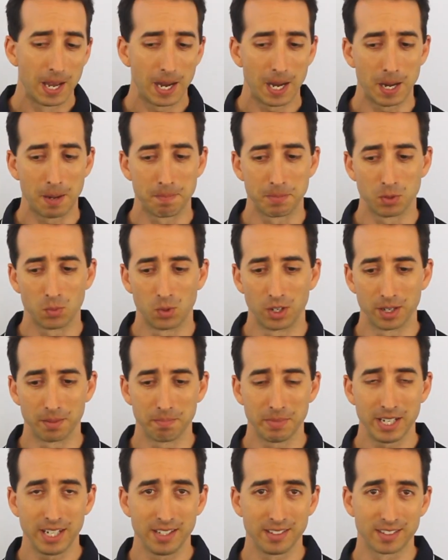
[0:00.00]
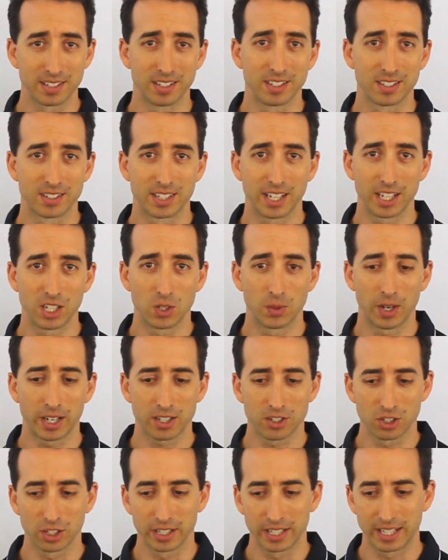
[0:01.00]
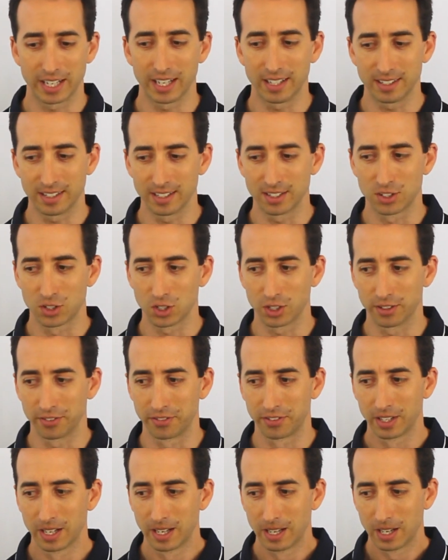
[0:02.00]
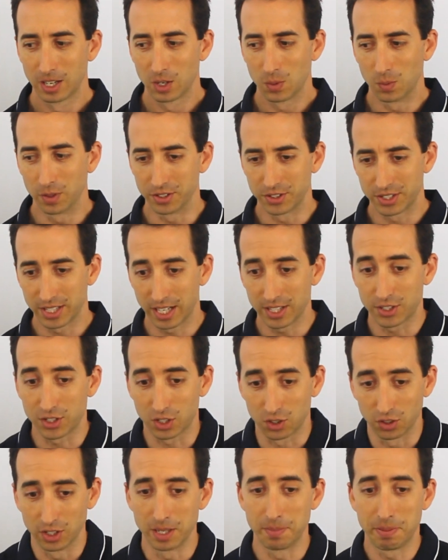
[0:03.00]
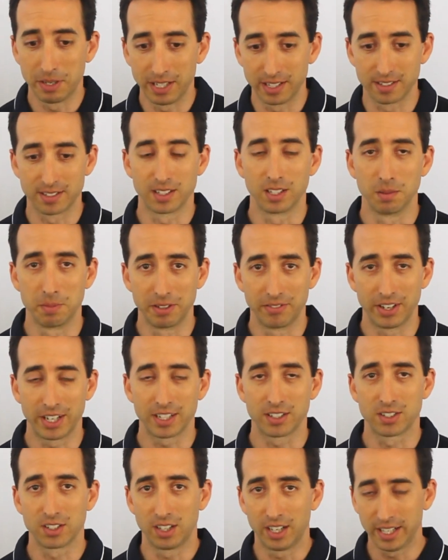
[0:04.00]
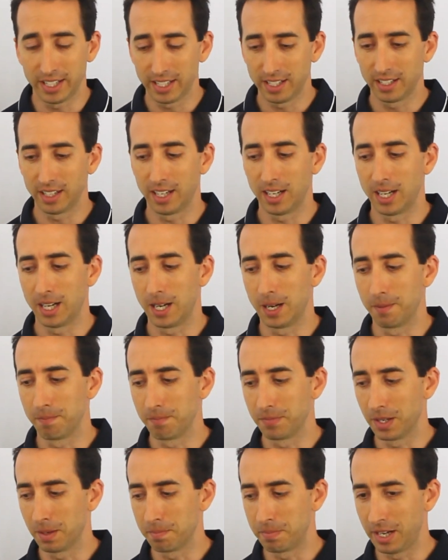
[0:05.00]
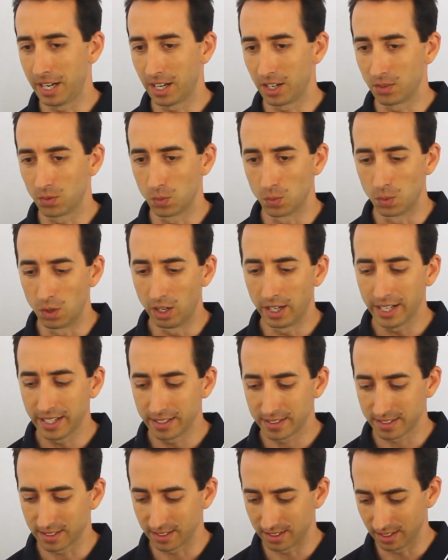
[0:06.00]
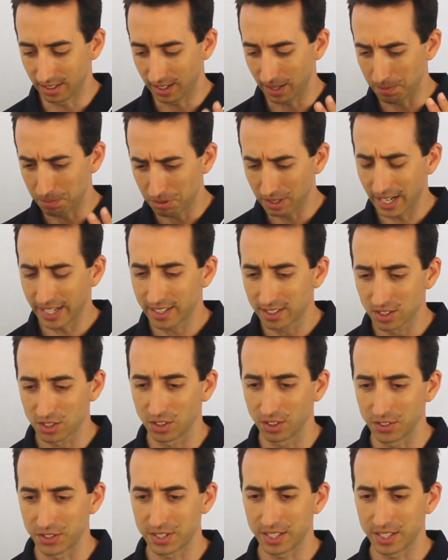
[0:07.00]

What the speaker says: But what it means is that you actually get this sort of, what starts to creep in is a little bit of anxiety about, why is it that I practice all this